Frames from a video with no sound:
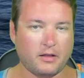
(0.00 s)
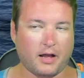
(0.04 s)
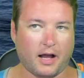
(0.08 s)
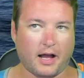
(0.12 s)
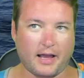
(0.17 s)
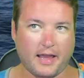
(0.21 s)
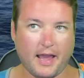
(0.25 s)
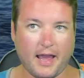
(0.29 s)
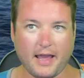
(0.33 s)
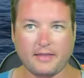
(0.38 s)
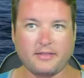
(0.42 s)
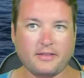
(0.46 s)

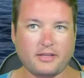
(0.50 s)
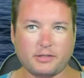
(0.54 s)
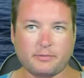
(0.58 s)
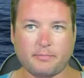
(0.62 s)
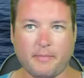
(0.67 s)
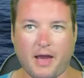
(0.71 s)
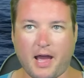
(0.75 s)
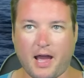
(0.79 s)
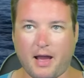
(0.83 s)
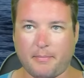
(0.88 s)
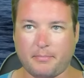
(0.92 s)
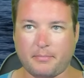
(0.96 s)
I hate this
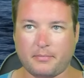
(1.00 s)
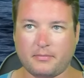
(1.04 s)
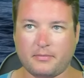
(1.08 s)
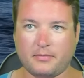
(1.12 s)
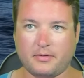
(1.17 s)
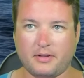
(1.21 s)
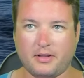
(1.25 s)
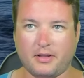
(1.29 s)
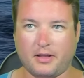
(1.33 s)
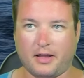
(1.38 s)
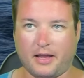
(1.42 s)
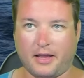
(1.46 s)
map.
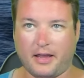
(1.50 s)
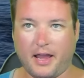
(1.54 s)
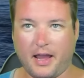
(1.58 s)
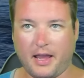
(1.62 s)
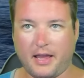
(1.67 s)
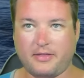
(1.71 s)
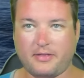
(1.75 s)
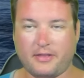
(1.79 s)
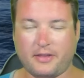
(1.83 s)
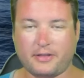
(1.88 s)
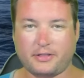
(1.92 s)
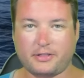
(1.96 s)
I
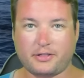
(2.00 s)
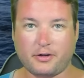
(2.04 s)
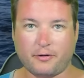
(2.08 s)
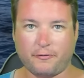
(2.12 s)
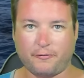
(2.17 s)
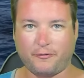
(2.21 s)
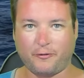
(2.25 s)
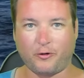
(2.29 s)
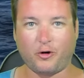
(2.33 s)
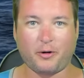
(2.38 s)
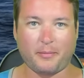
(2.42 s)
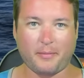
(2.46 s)
hate this
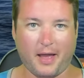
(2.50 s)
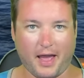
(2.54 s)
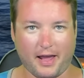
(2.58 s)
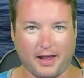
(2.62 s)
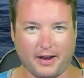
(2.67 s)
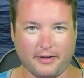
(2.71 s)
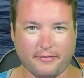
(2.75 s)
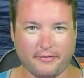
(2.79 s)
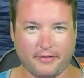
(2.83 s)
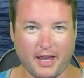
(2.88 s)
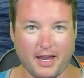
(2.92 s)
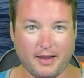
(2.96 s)
format
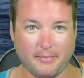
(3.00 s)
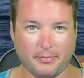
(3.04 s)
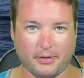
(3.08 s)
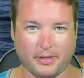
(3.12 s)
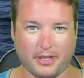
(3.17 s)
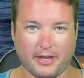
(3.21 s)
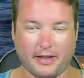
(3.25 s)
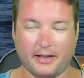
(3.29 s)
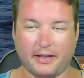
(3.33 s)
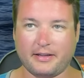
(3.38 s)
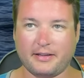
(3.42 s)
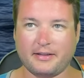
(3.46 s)
of
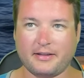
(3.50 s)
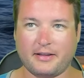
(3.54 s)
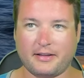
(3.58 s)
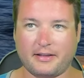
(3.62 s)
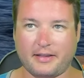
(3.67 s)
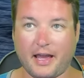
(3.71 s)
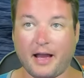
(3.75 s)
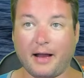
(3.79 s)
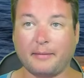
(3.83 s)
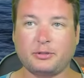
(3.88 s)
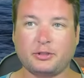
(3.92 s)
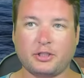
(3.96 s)
gameplay.
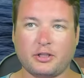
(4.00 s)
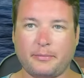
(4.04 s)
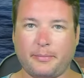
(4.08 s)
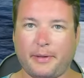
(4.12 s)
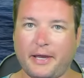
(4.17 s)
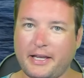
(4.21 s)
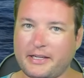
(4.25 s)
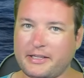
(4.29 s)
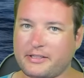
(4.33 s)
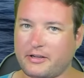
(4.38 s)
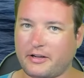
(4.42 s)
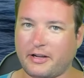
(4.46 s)
Capture the
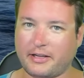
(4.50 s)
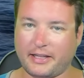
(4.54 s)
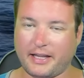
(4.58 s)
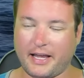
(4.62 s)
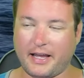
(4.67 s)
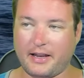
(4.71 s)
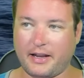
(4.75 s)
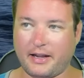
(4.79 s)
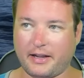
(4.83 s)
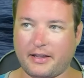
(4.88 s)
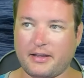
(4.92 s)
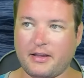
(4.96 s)
base on
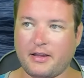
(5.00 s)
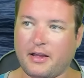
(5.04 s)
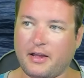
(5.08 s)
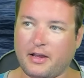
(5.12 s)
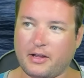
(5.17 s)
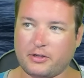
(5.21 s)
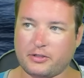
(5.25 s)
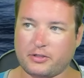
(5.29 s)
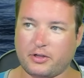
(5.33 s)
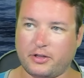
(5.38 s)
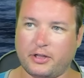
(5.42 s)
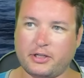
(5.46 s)
Atlantic.
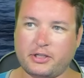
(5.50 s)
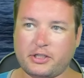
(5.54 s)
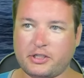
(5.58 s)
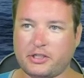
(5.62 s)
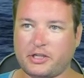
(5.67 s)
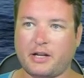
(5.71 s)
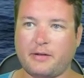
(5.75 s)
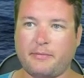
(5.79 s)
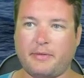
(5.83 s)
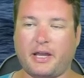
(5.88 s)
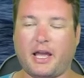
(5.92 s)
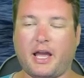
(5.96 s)
So this is
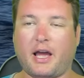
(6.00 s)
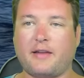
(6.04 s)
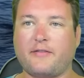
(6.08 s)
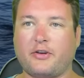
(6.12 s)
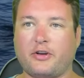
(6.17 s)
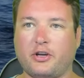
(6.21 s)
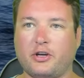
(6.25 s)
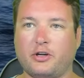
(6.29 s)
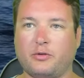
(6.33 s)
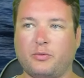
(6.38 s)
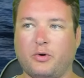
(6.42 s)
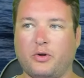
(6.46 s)
going to be kind of
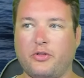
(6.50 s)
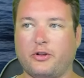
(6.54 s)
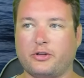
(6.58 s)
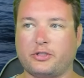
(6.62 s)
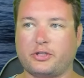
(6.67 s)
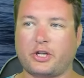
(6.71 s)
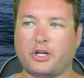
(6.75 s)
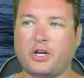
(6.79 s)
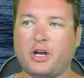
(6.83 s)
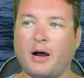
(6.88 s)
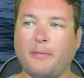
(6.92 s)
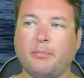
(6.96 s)
a good one. There's
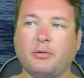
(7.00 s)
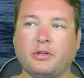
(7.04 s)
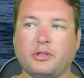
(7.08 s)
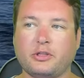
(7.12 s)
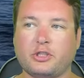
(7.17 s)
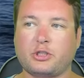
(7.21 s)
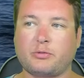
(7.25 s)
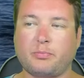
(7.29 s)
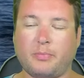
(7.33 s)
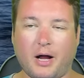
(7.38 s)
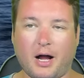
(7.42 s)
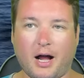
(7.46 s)
a couple of
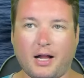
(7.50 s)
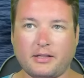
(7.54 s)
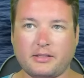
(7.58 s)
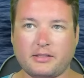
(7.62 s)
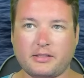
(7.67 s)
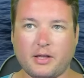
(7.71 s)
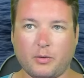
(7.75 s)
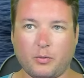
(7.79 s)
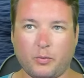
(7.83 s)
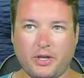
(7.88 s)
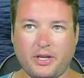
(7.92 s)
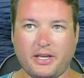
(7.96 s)
spots
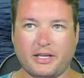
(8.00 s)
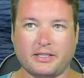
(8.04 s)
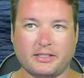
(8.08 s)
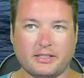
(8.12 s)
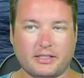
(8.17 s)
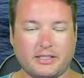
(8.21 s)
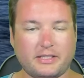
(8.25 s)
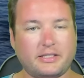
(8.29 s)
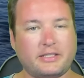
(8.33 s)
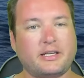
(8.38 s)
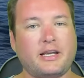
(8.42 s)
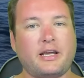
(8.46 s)
that we can
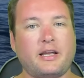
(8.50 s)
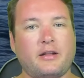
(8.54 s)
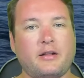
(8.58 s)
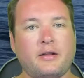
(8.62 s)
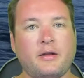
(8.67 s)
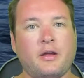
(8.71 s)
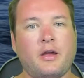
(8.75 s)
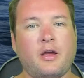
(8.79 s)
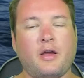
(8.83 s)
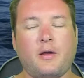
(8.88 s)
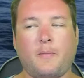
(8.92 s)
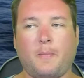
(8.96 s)
sit.
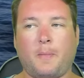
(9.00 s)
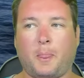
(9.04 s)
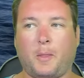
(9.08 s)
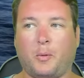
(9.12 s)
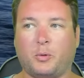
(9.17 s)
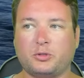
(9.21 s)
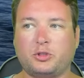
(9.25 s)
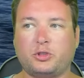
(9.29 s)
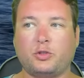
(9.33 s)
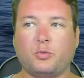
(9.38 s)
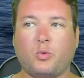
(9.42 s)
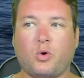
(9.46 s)

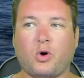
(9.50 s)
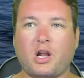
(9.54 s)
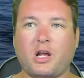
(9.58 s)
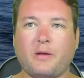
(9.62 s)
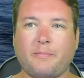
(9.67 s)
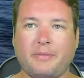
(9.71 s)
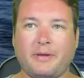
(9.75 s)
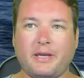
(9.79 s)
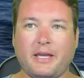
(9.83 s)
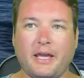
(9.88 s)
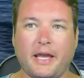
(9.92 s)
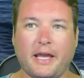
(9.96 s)
What you want to
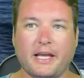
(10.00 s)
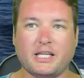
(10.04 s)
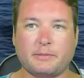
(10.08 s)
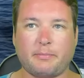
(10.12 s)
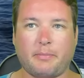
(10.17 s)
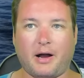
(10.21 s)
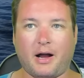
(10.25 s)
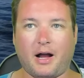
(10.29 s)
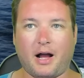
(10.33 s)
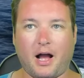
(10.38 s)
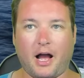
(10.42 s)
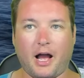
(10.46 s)
be is
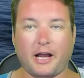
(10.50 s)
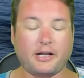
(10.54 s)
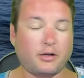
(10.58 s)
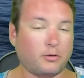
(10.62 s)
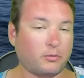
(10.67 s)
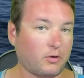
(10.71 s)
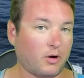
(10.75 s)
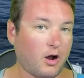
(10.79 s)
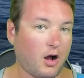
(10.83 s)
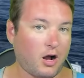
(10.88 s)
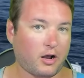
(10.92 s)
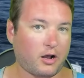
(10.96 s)
behind a
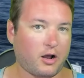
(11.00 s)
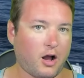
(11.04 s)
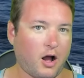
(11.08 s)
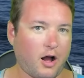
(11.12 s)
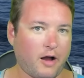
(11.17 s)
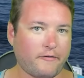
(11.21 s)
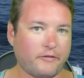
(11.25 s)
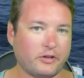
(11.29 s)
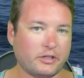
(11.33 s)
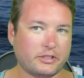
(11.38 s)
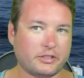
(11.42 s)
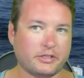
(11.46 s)
rock,
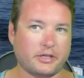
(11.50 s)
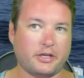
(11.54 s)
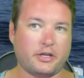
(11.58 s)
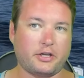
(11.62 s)
obviously.